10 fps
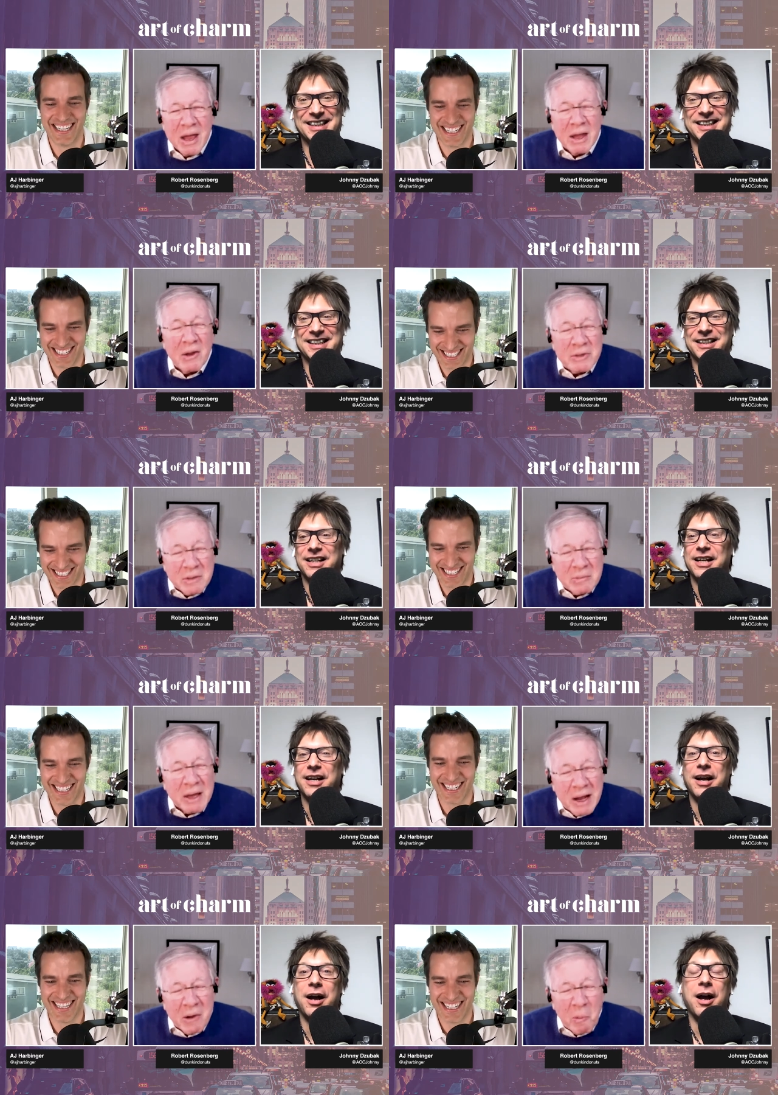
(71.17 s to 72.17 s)
Speaker 1: You know
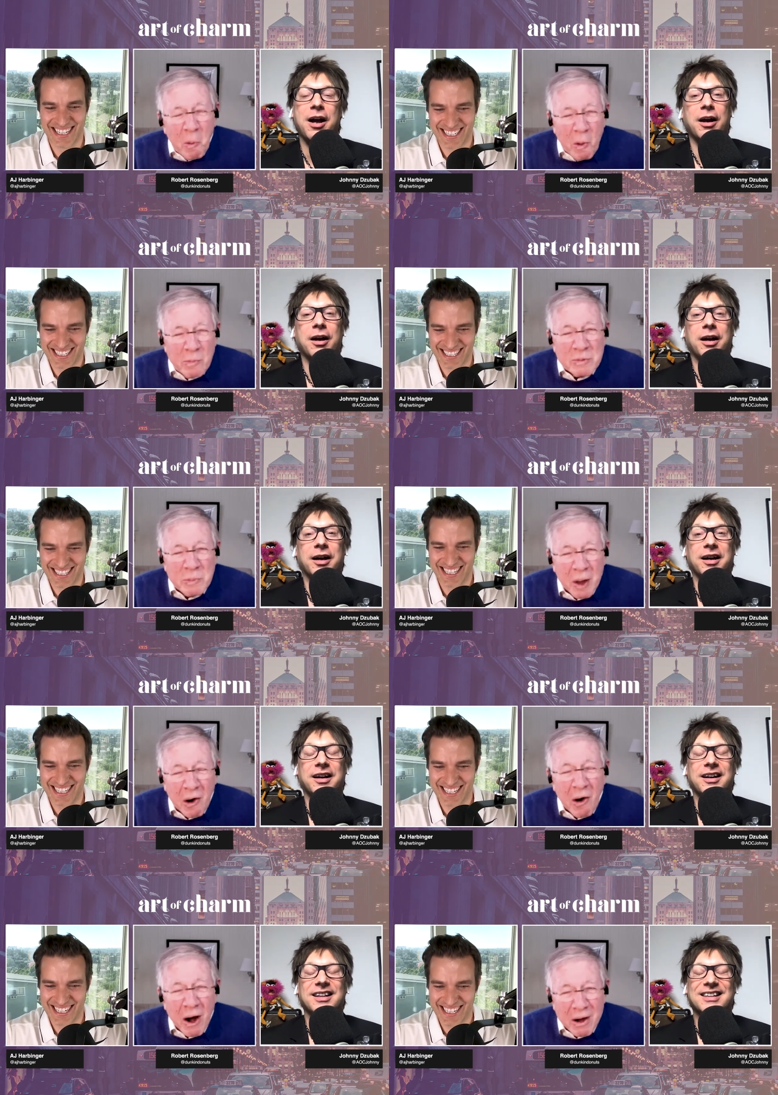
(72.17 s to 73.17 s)
something, and it warms my
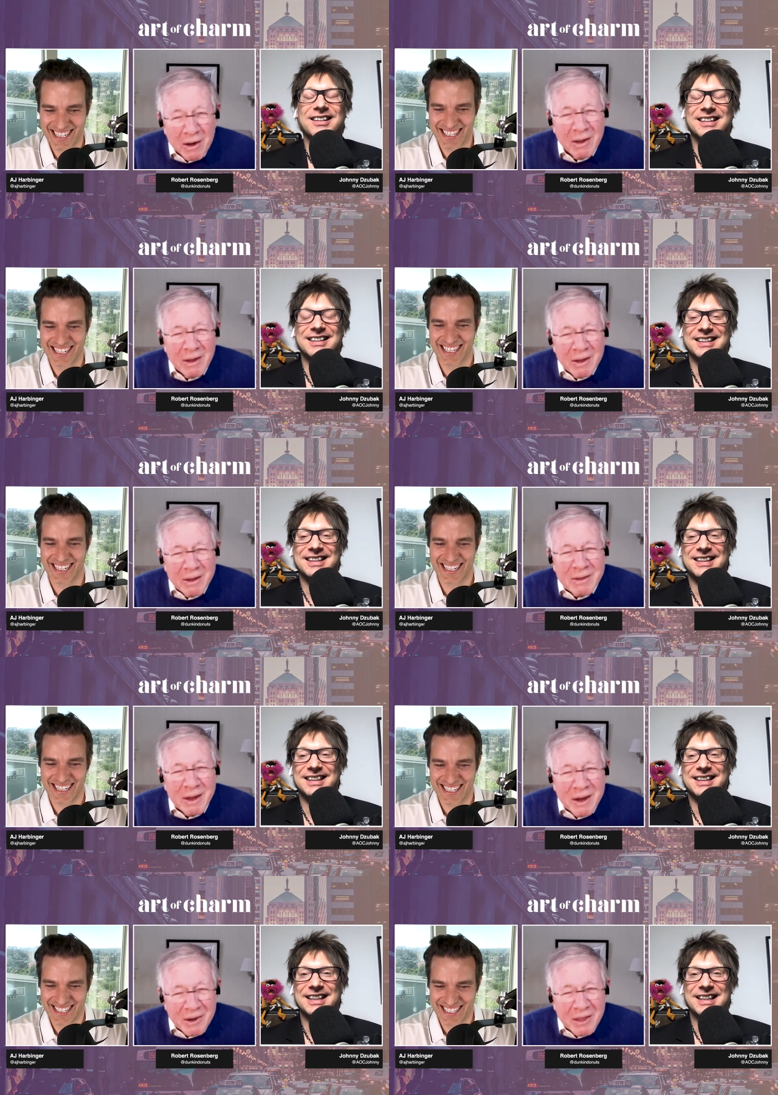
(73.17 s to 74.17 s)
heart
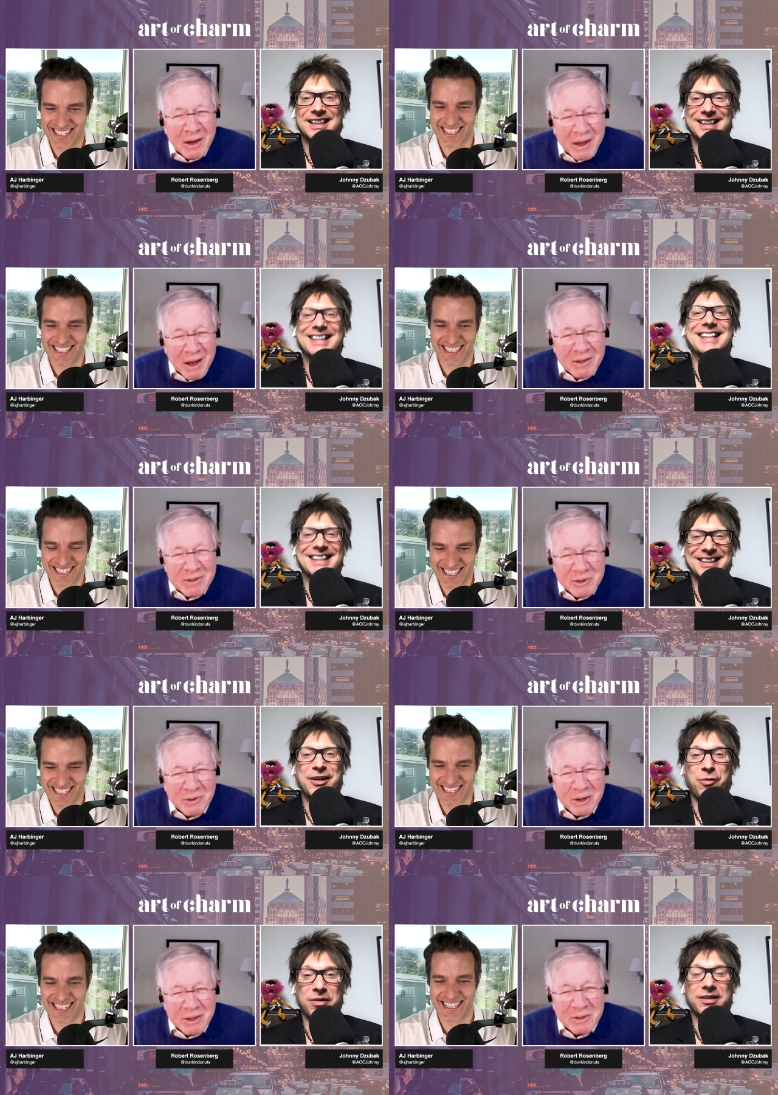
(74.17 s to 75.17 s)
to hear that kind of
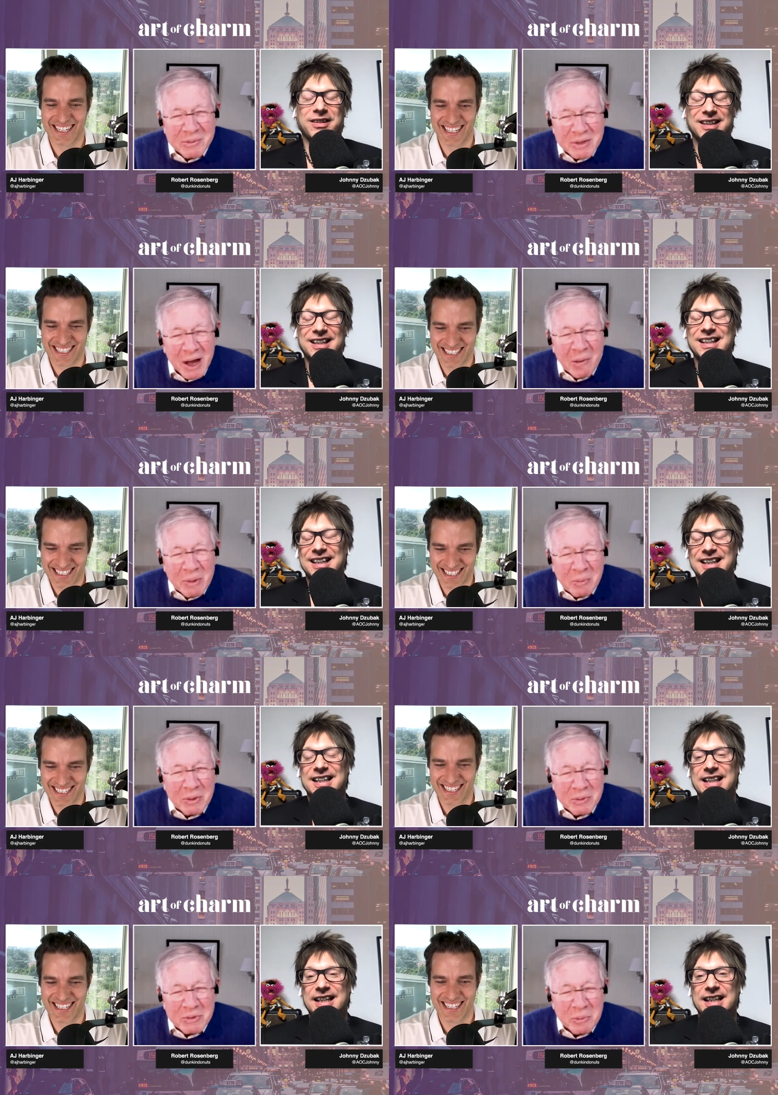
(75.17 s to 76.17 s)
story in terms of how
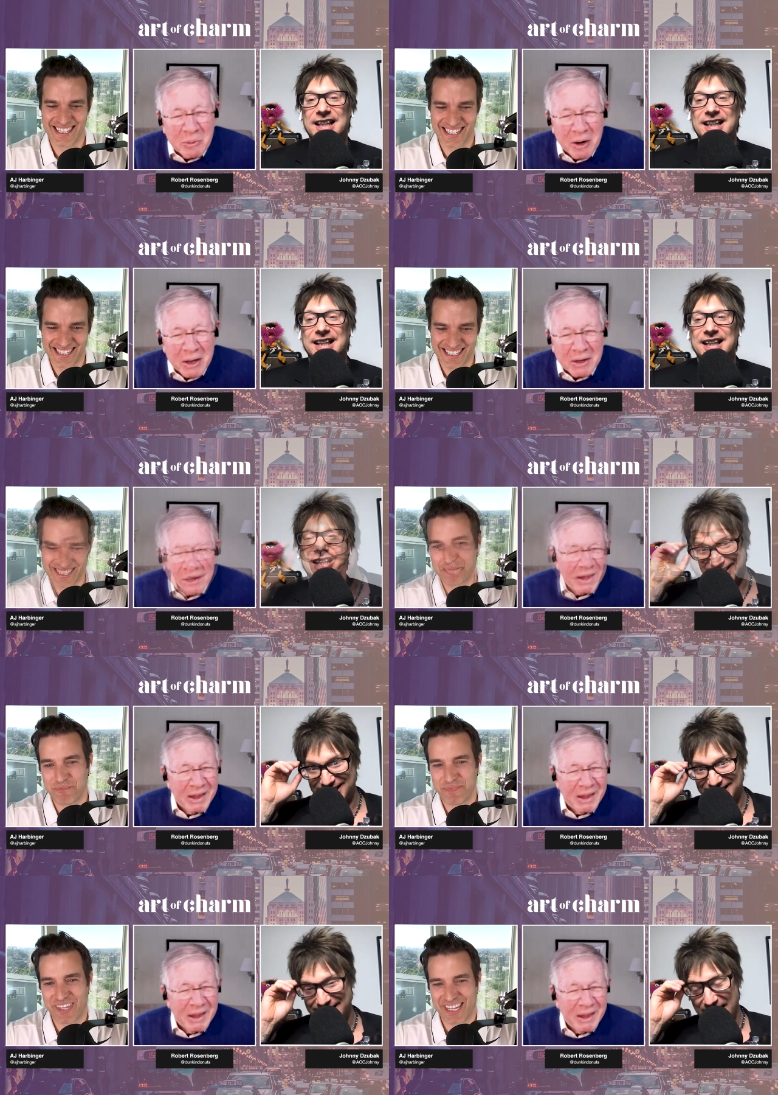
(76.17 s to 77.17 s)
people use the brand
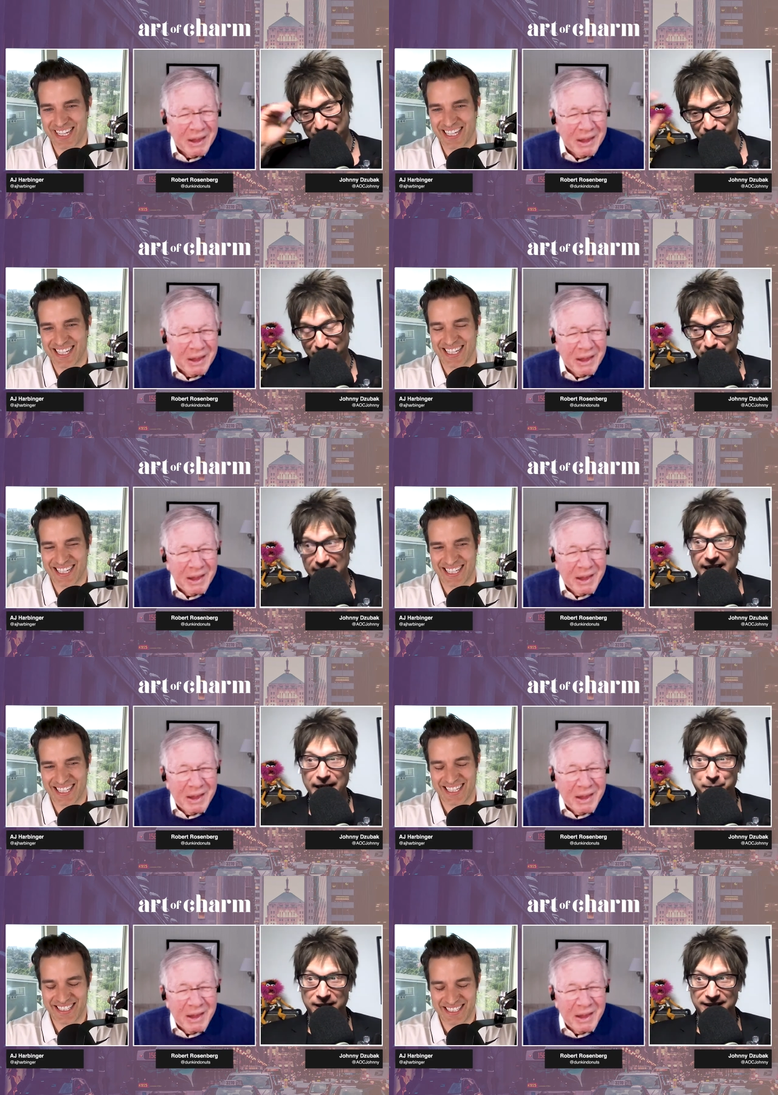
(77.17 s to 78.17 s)
Speaker 2: yeah, for me, it
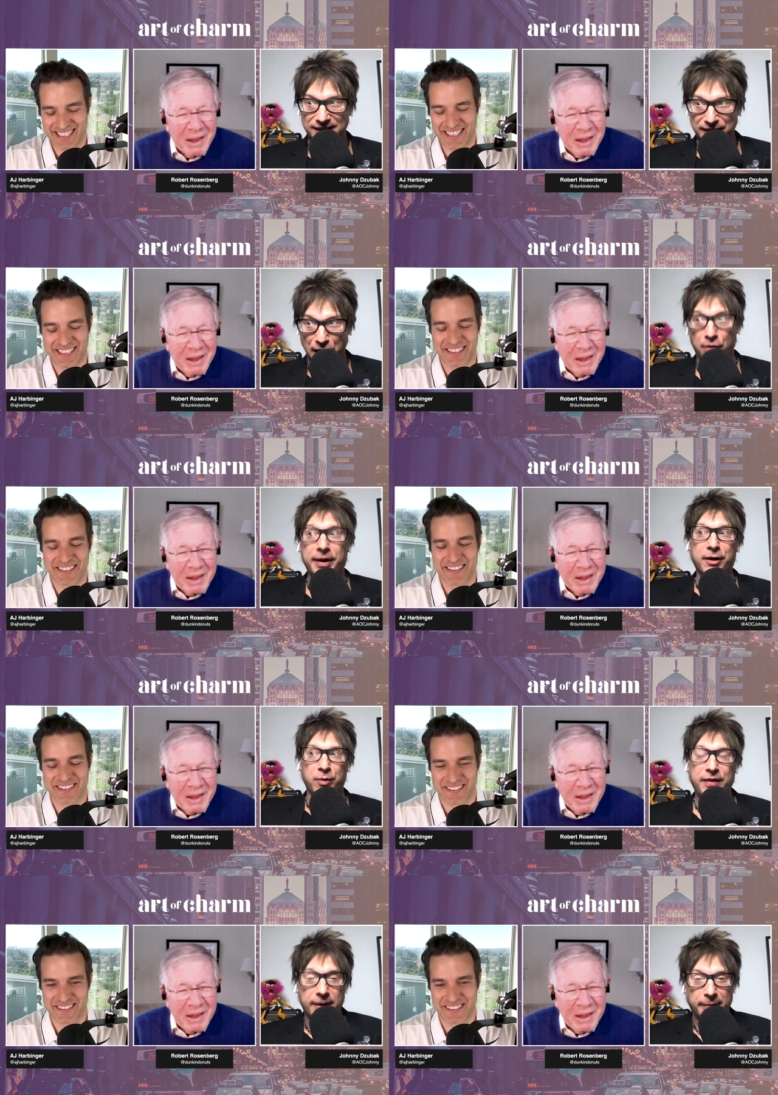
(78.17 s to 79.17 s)
was going
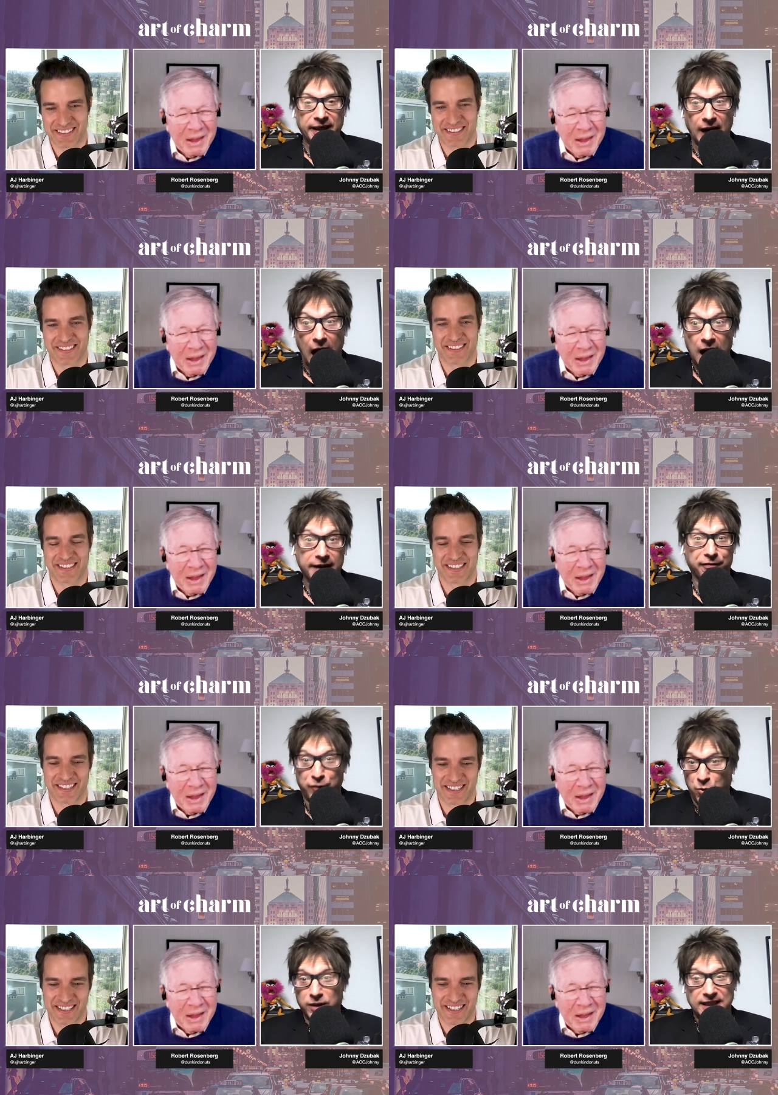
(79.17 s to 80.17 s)
with him. And I, of
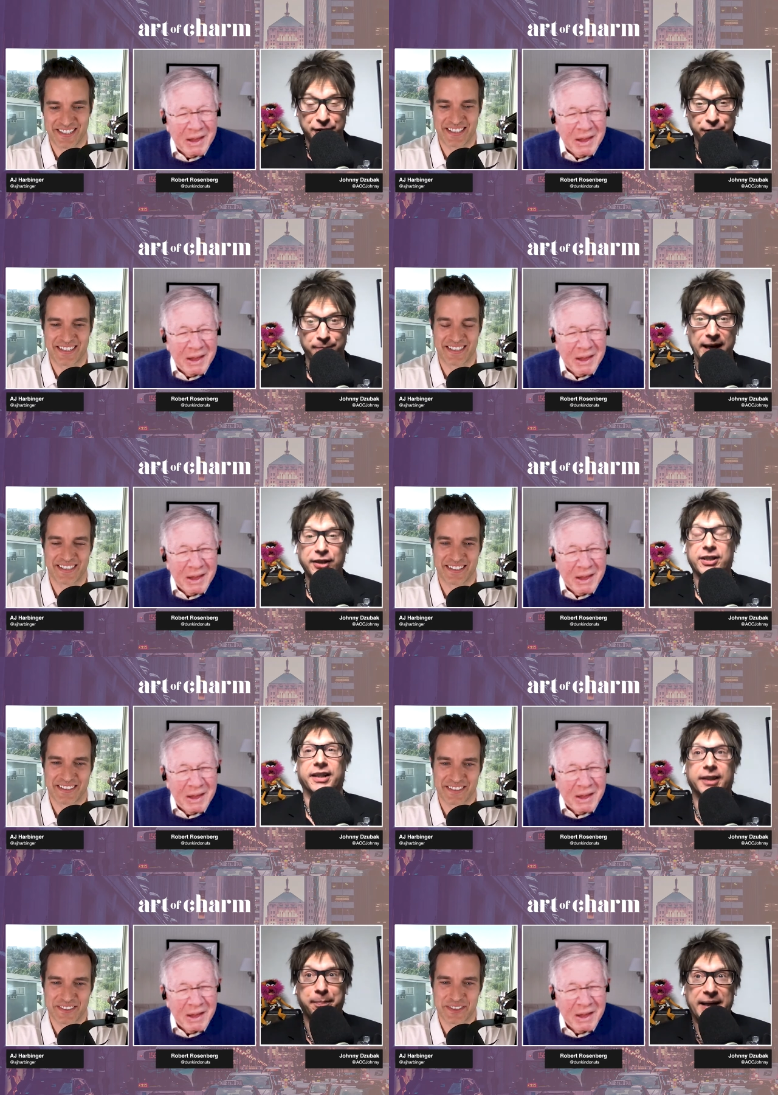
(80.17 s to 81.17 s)
course, as you
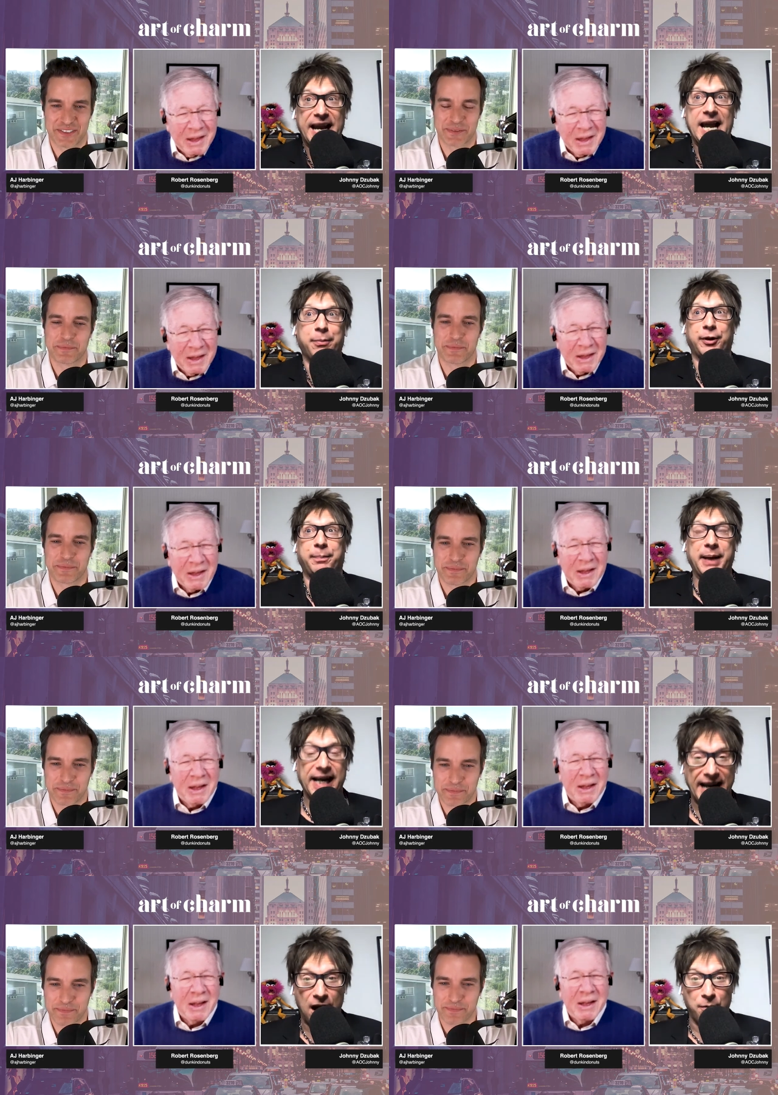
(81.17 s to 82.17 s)
mentioned, to be able to
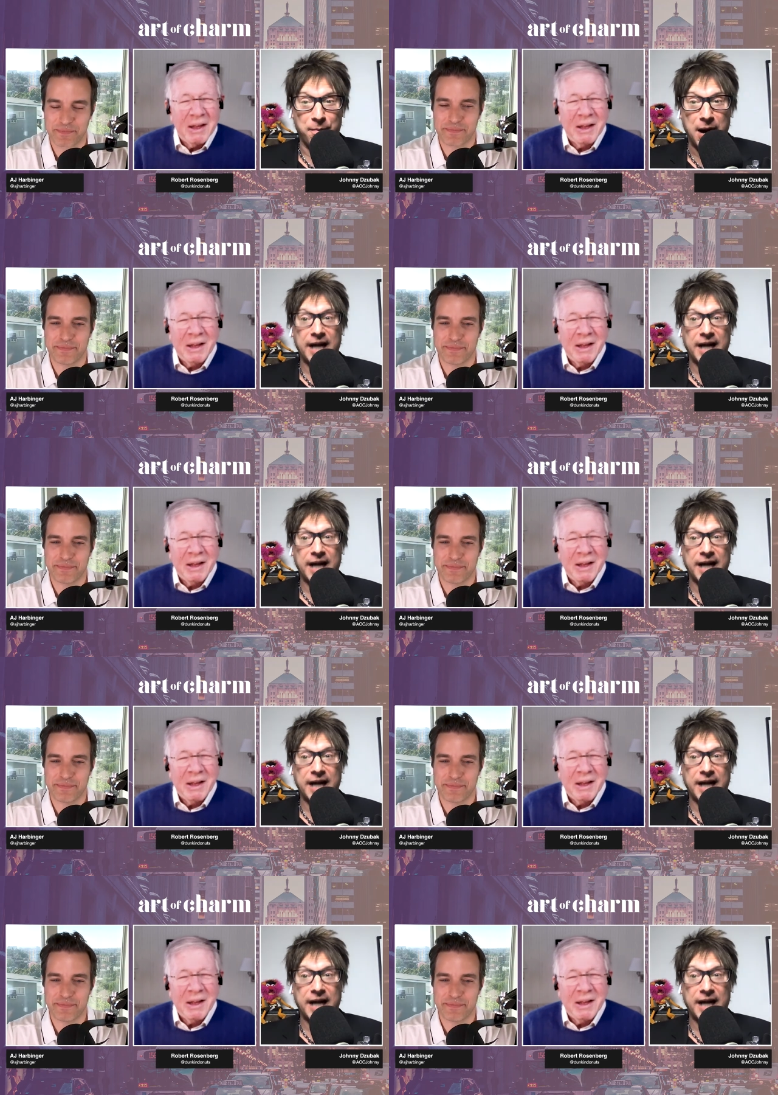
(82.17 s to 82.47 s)
pick out my